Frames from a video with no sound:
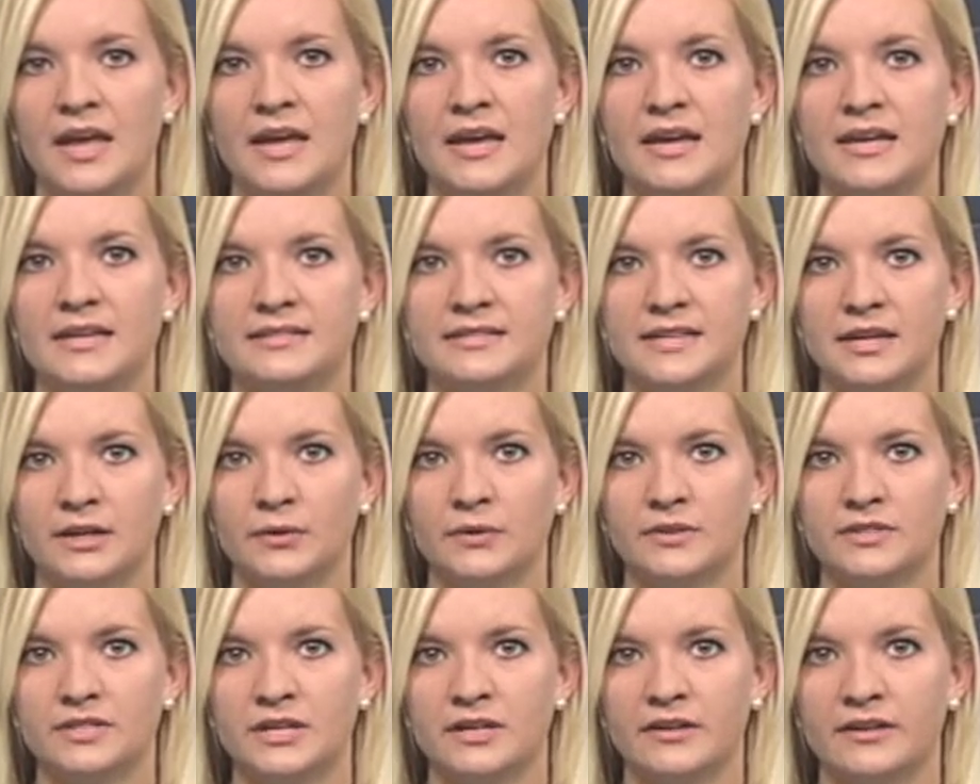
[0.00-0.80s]

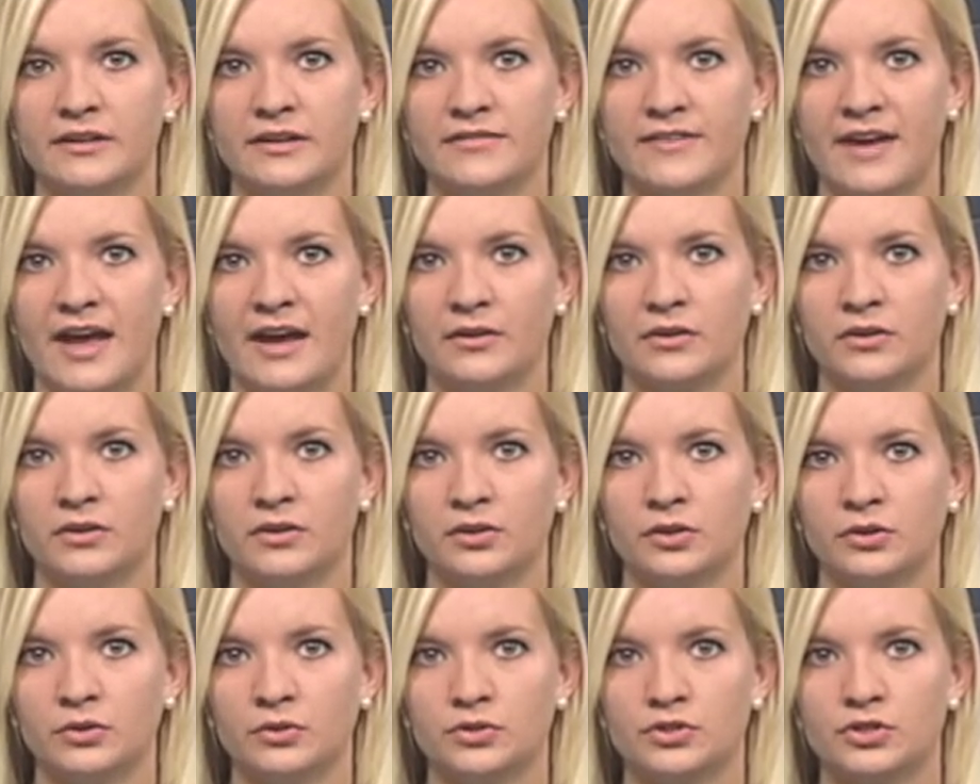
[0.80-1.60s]
Secretary of
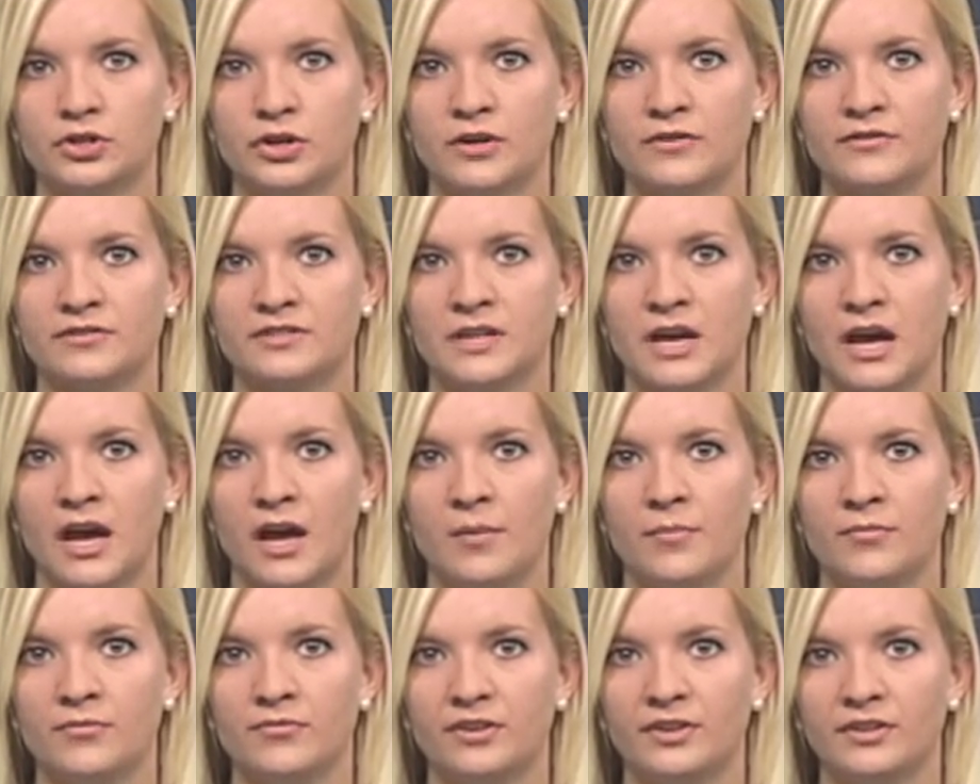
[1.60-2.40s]
Agriculture
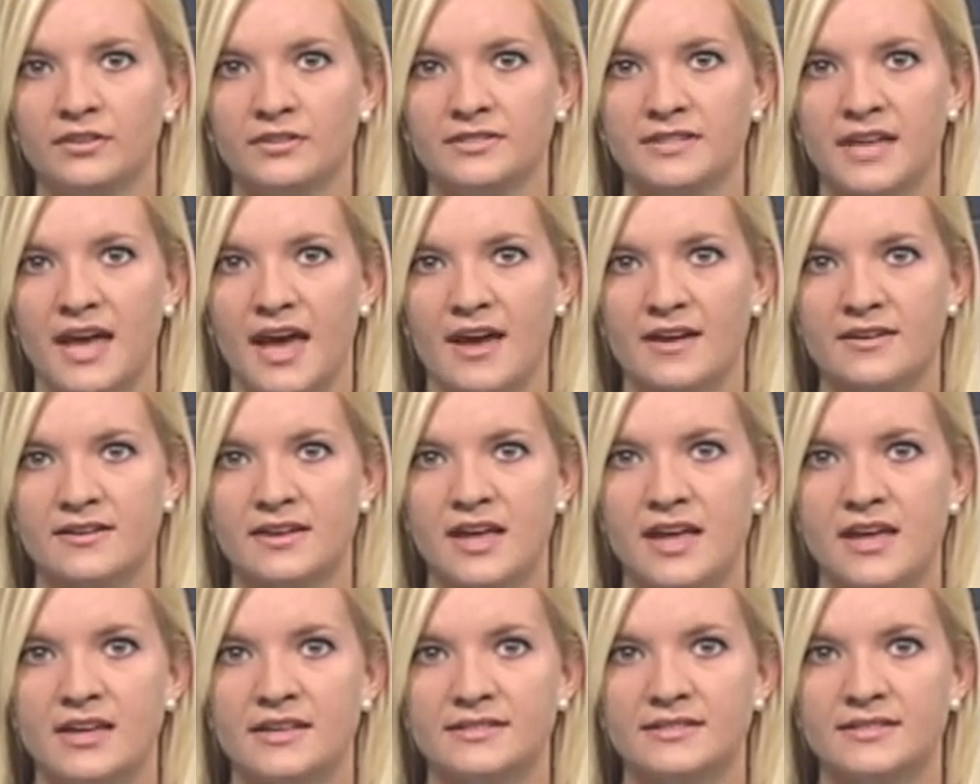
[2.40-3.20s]
Tom Vilsack
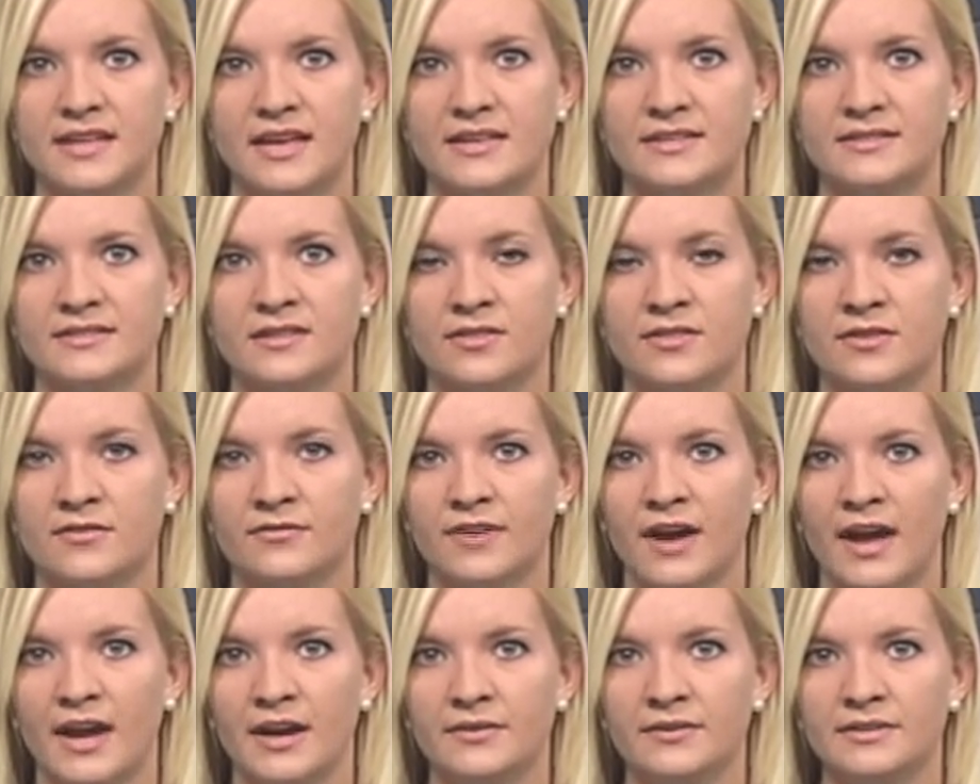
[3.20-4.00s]
says that the
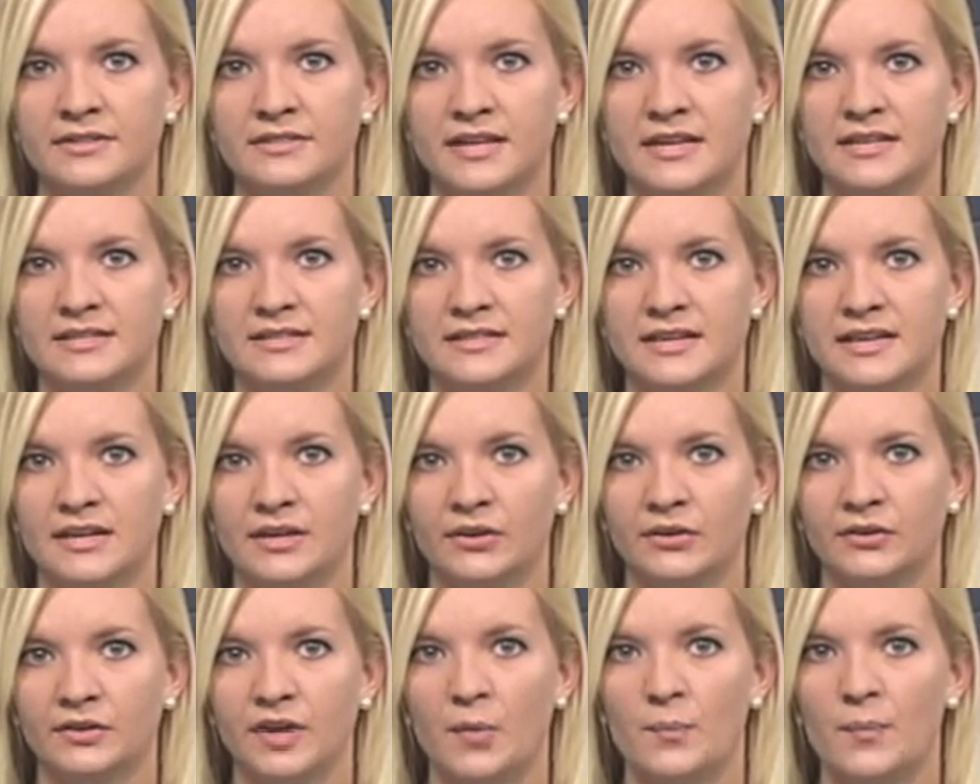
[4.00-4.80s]
virus has
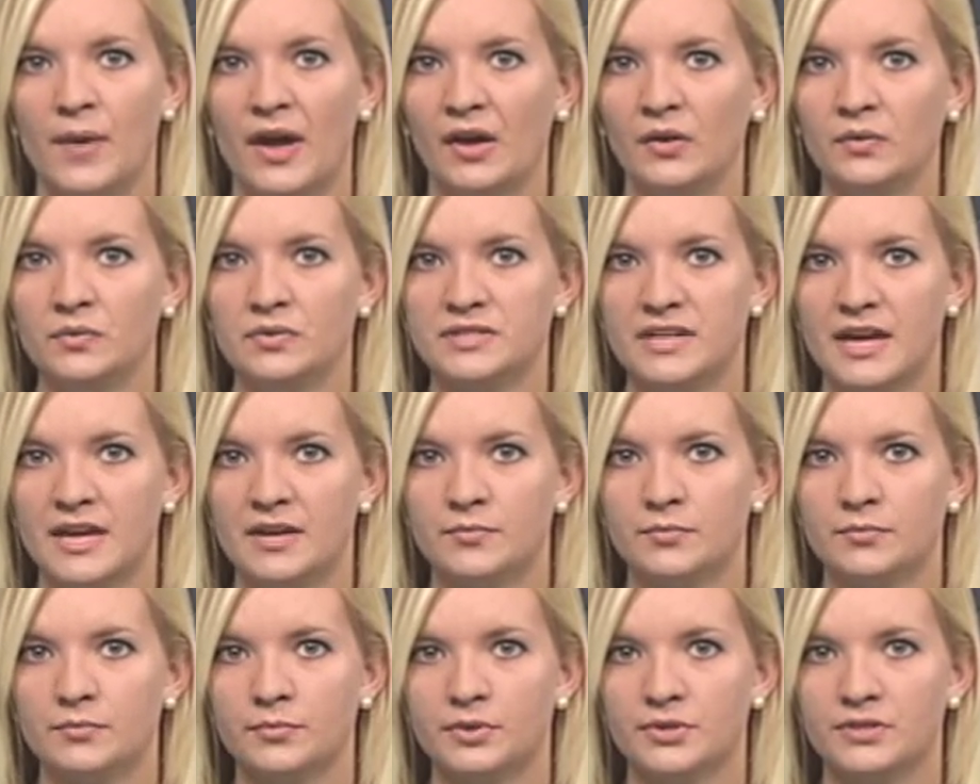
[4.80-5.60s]
killed about
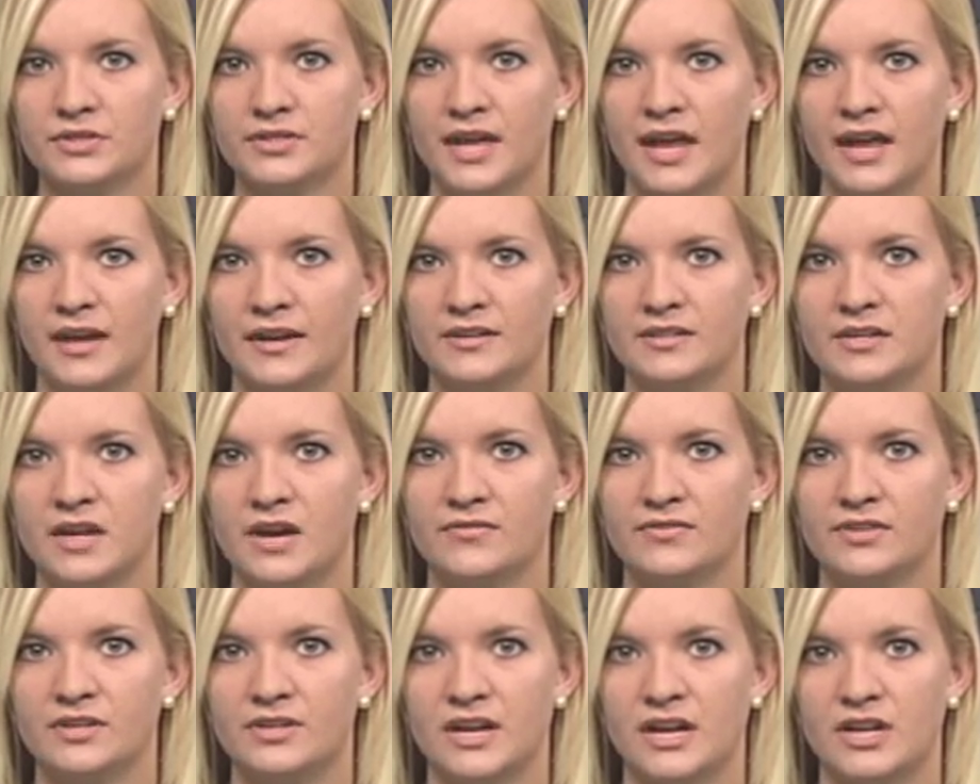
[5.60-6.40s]
10%
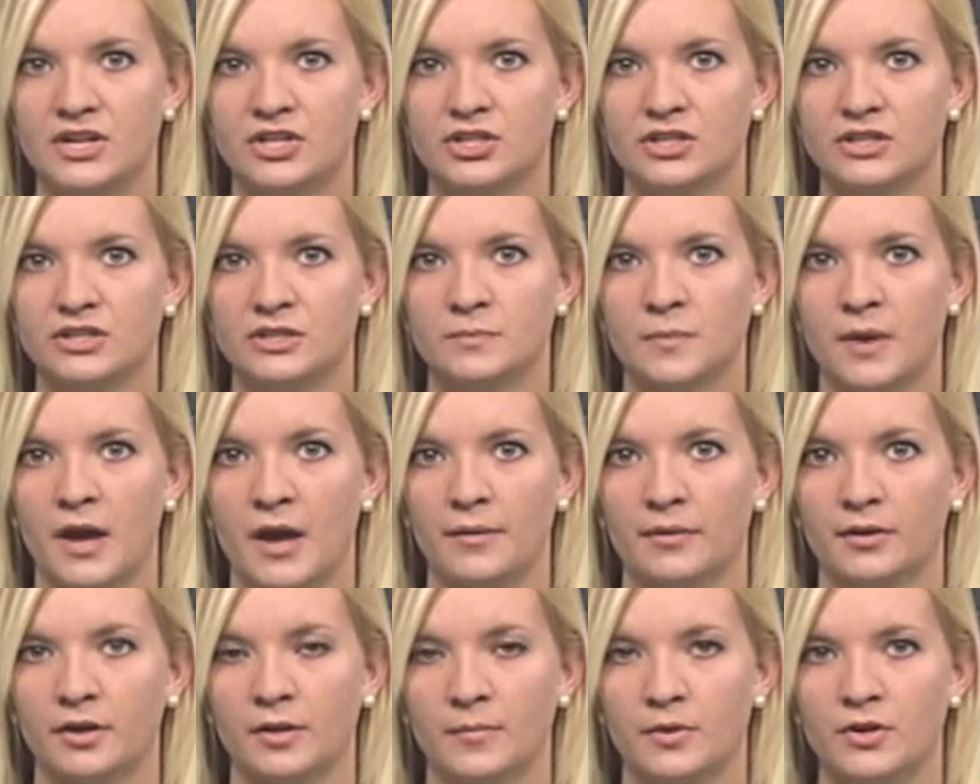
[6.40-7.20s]
of the nation's
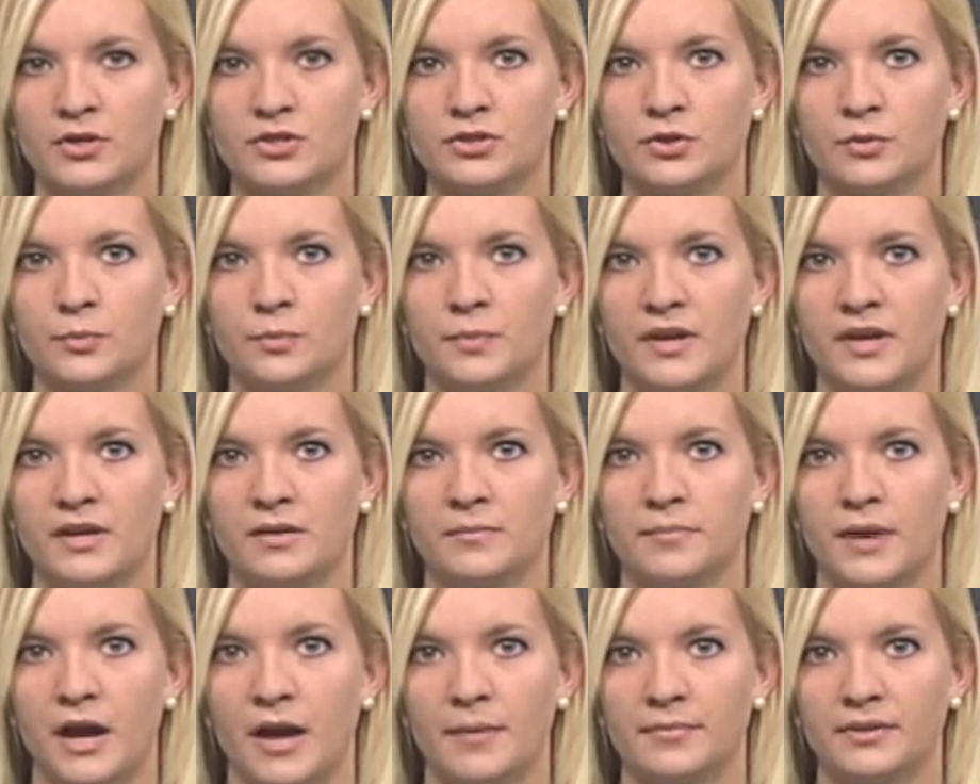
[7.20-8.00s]
commercial pig
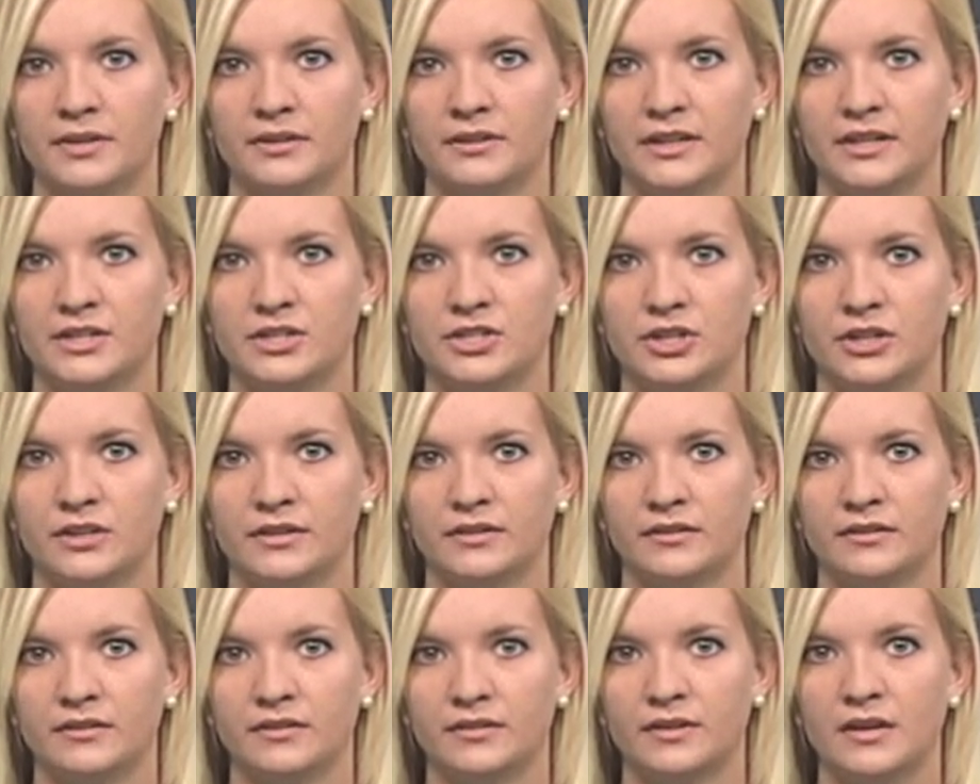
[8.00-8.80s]
population.
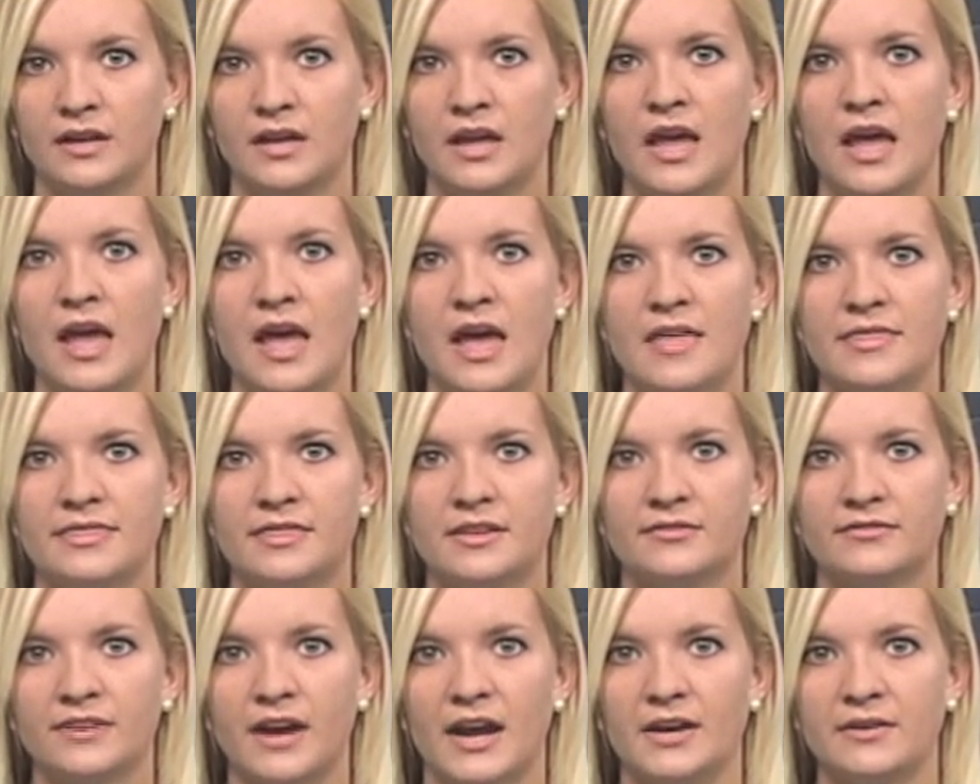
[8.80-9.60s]
The
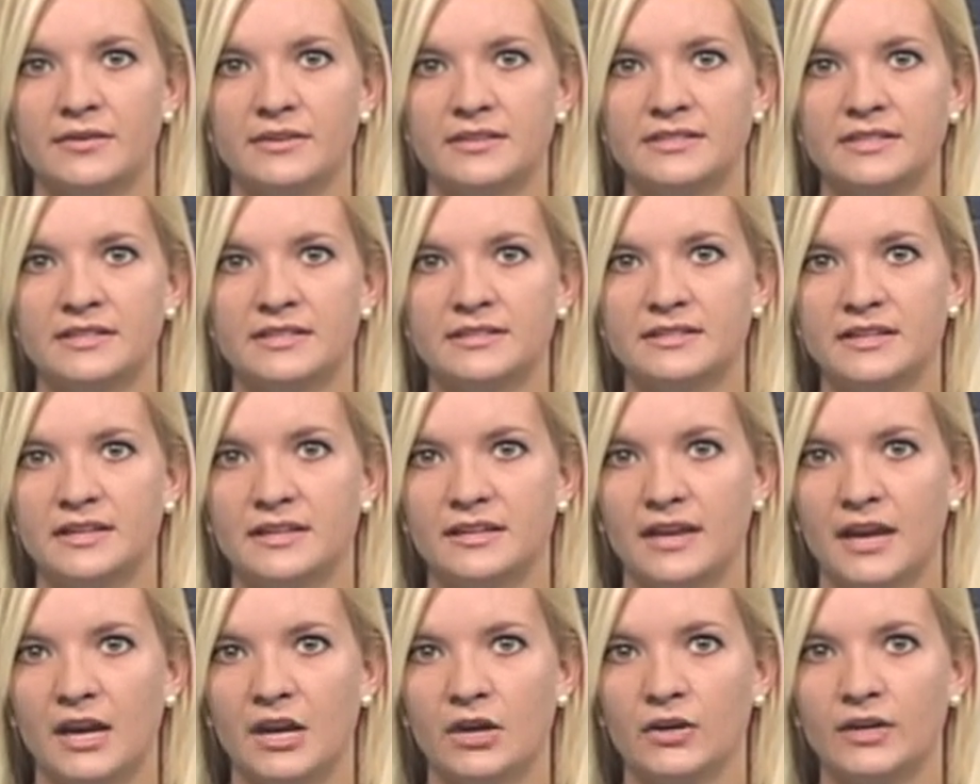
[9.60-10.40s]
virus is
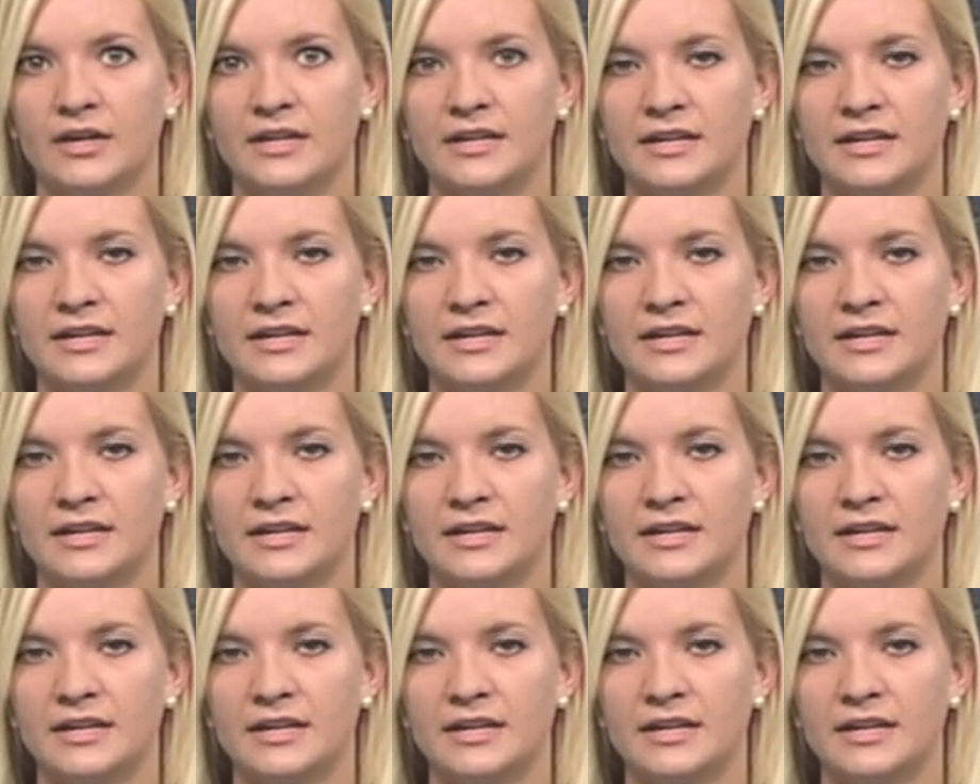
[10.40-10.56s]
carried